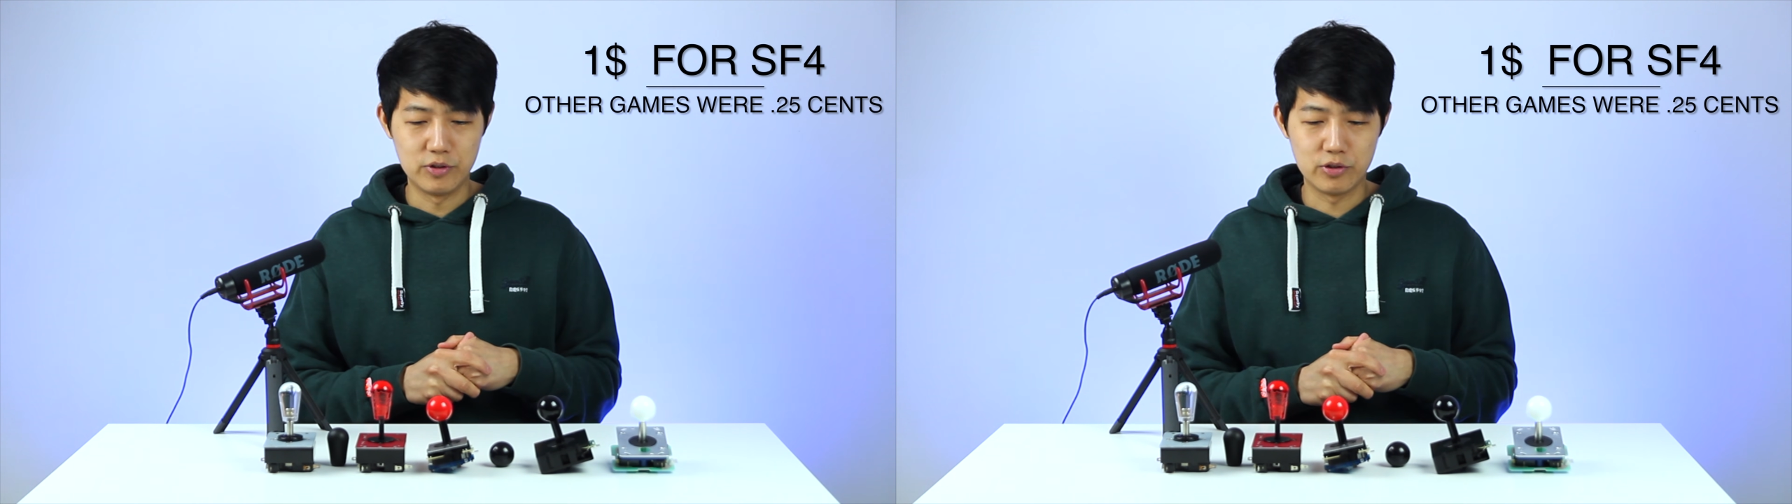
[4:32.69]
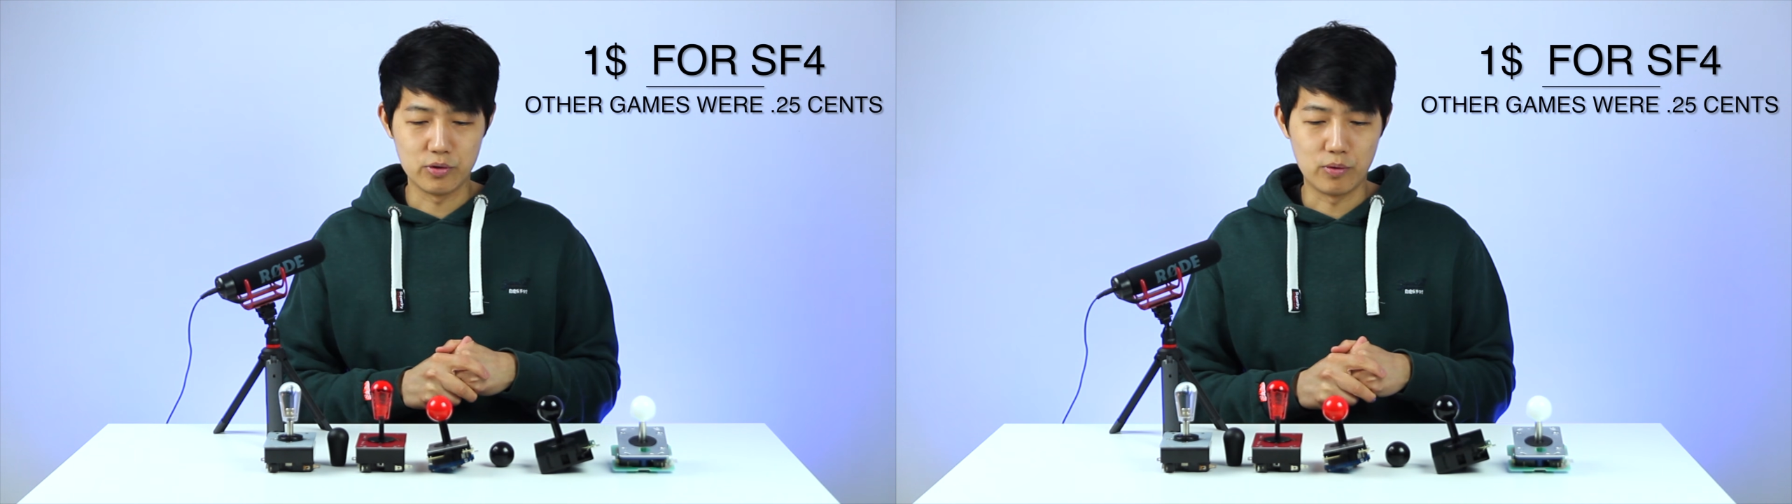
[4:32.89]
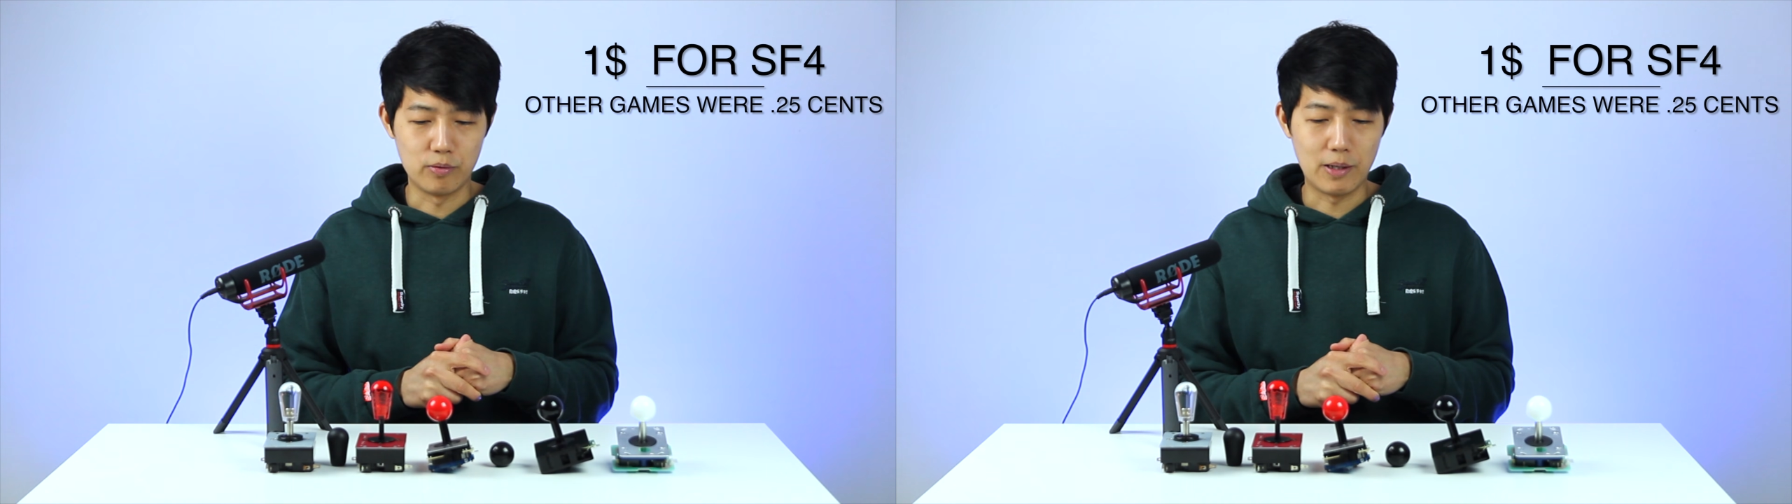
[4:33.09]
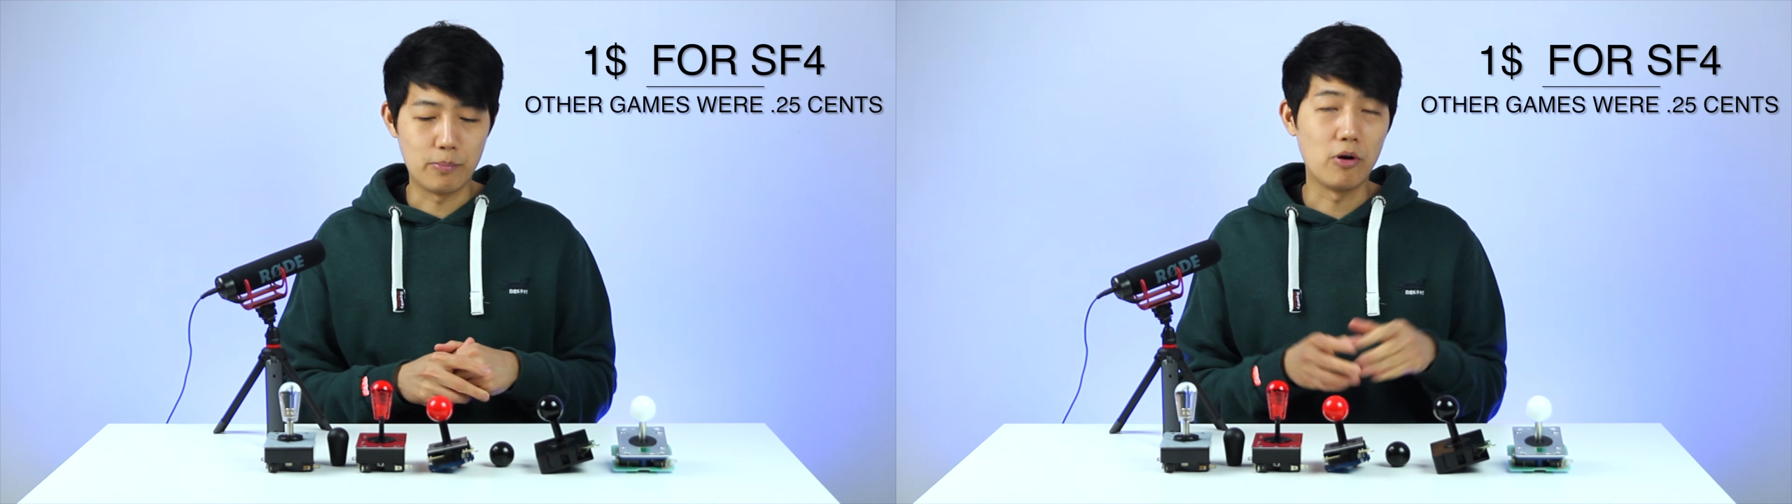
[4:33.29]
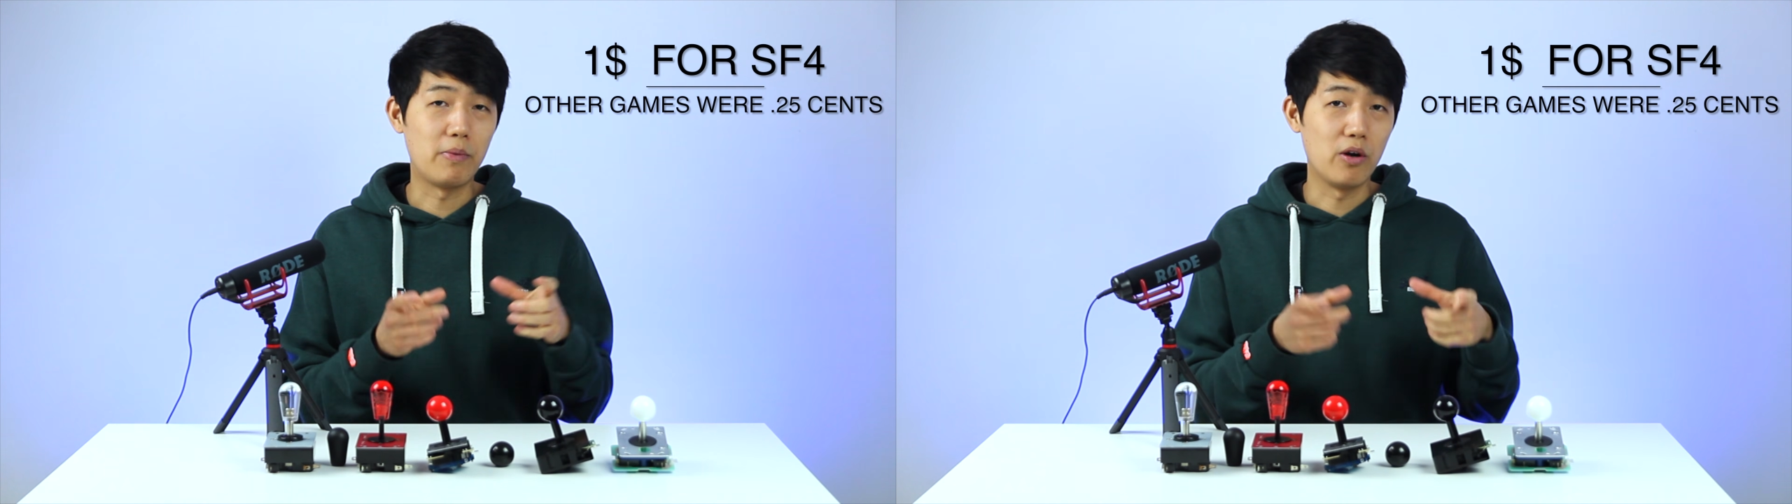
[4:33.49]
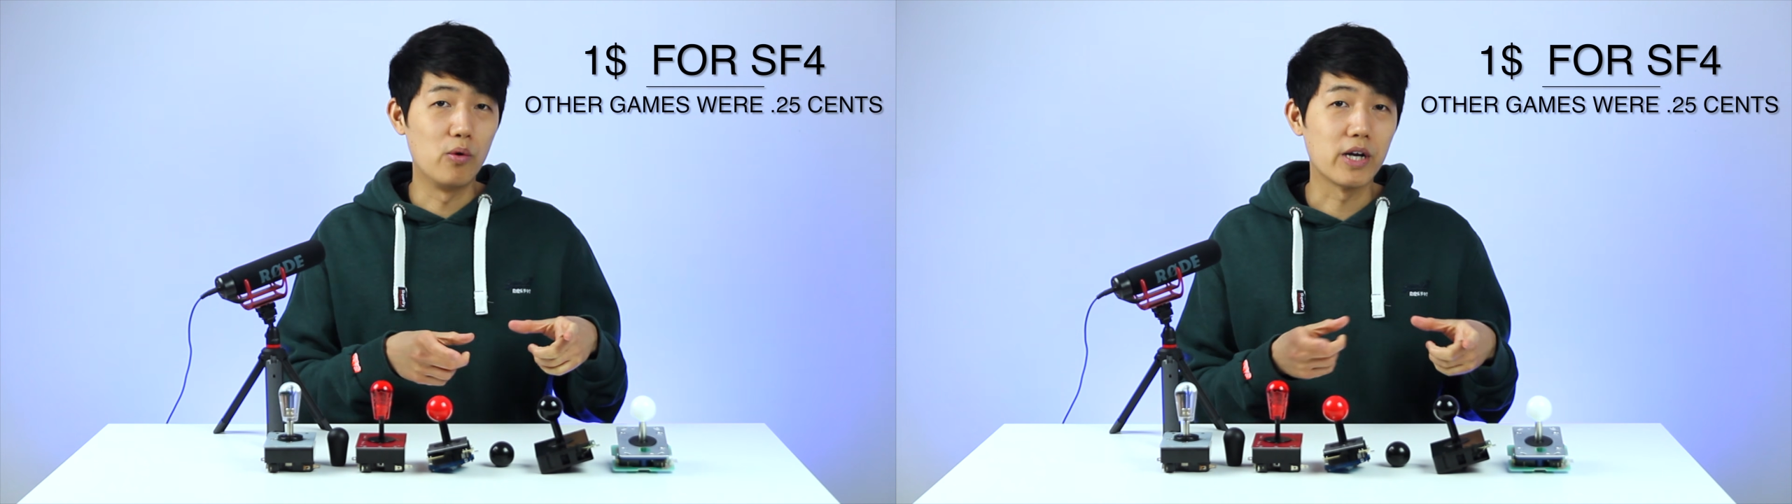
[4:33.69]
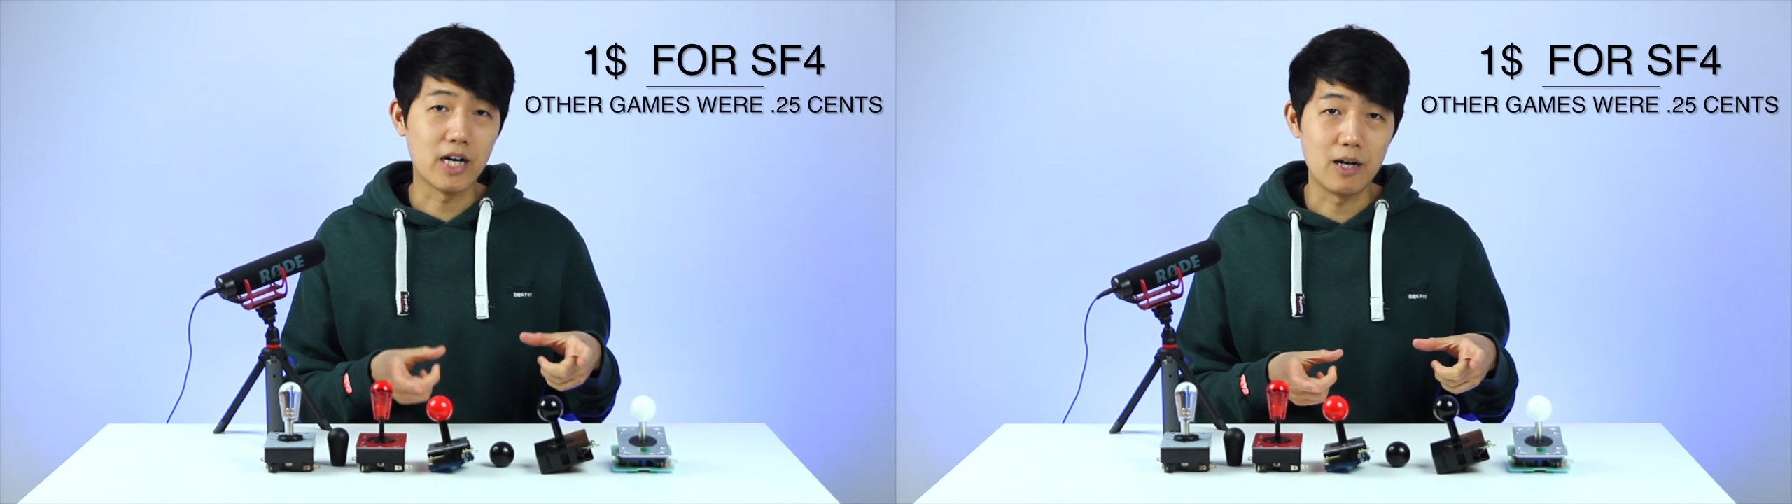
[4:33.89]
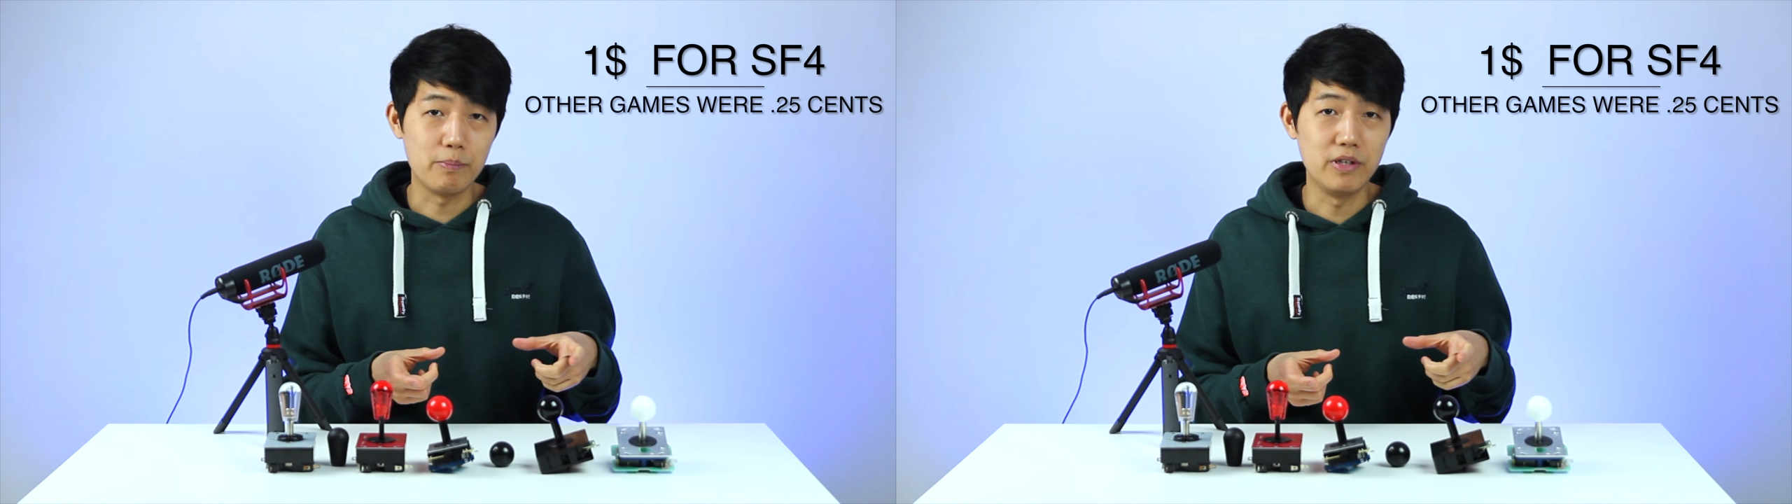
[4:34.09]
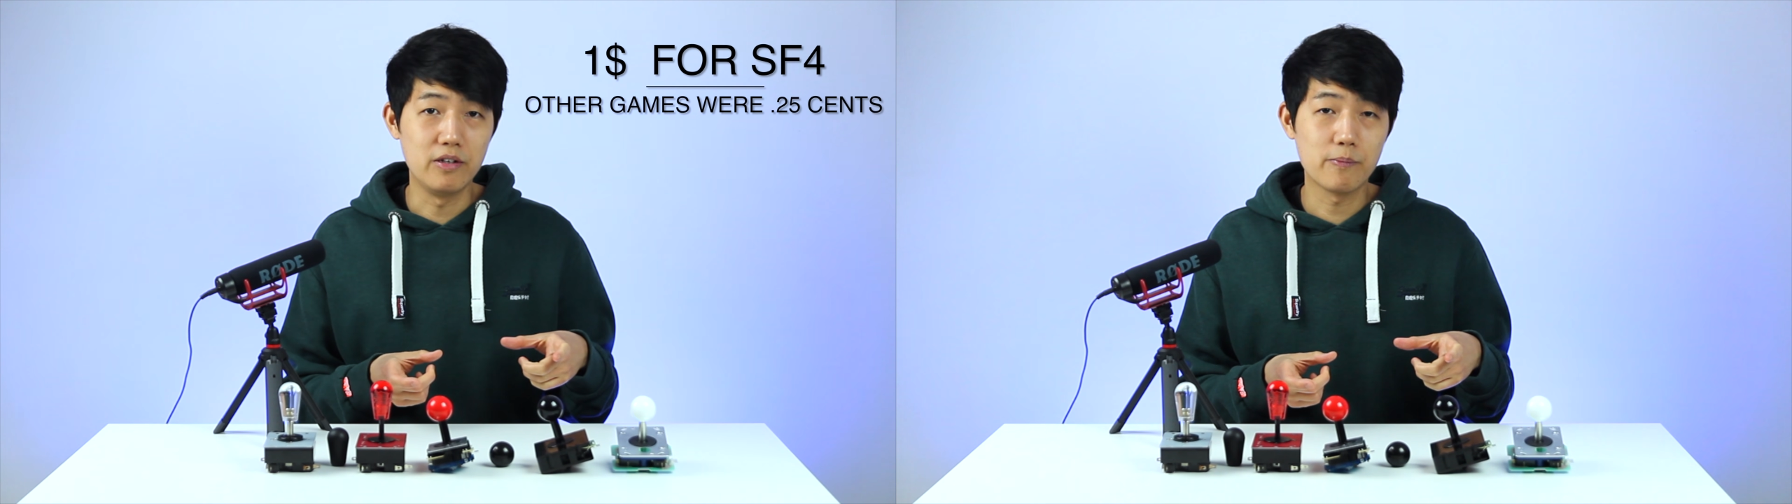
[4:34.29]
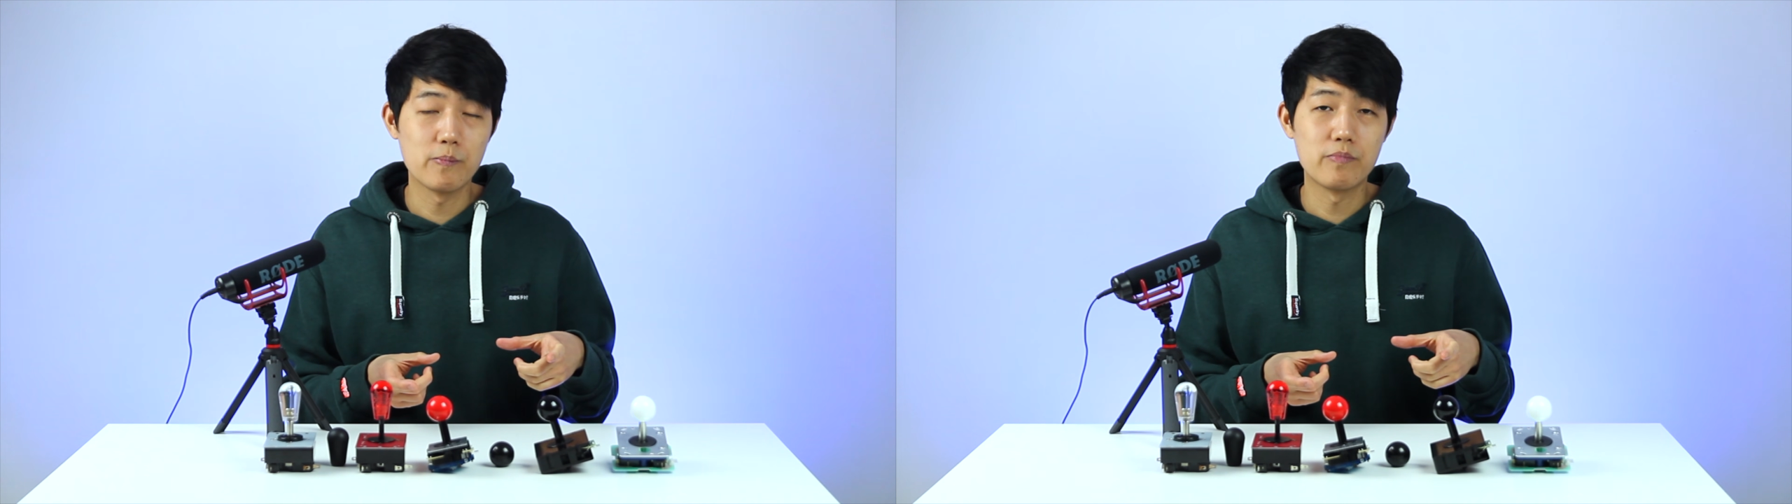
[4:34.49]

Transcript: So I bought my own copy